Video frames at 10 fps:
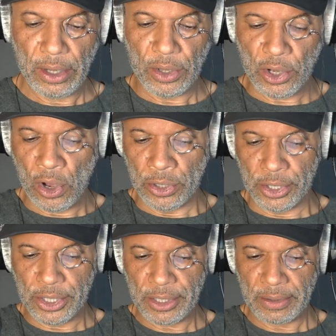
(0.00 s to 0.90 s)
The
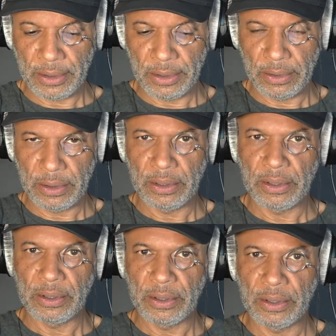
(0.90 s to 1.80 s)
cons
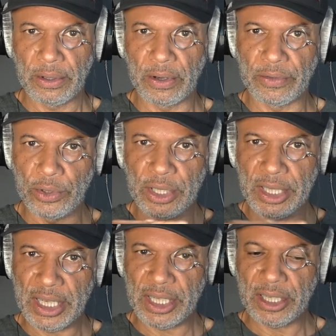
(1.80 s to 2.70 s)
of using
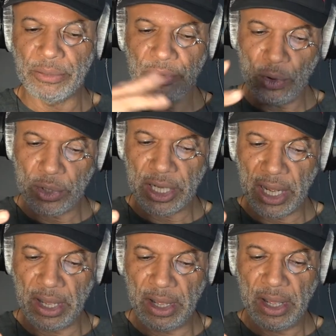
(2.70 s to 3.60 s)
this system, of course,
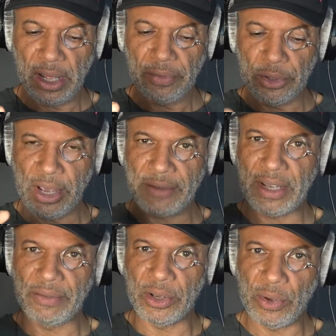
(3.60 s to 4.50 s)
are that you have to
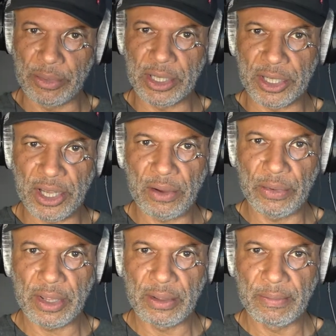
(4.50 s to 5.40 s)
have the equipment to start
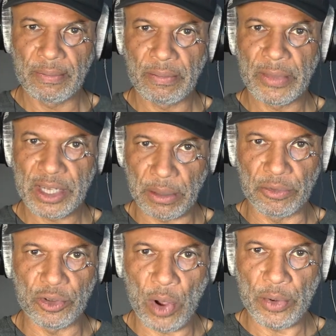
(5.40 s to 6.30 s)
with. Some
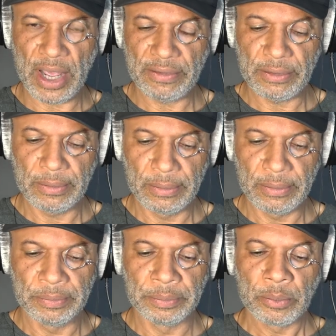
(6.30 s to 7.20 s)
of you won't have.
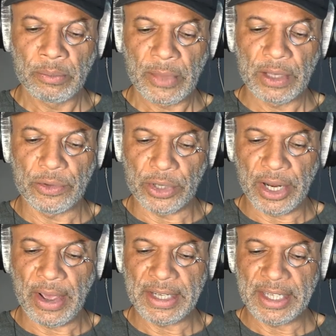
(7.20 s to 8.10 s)
You've got to
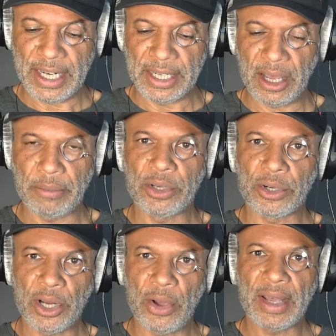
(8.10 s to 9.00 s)
know how to set it up and you've got
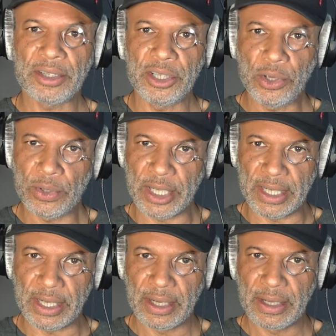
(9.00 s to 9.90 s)
to know how to use it.